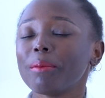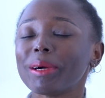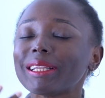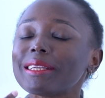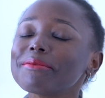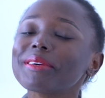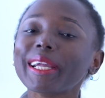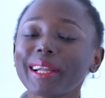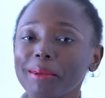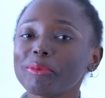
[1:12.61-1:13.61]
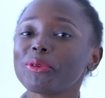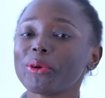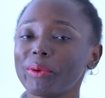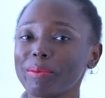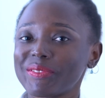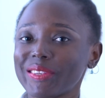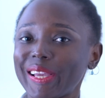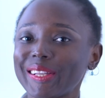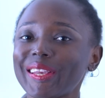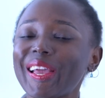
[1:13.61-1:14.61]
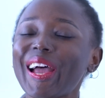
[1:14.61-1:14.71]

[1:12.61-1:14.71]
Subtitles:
But if I come to your website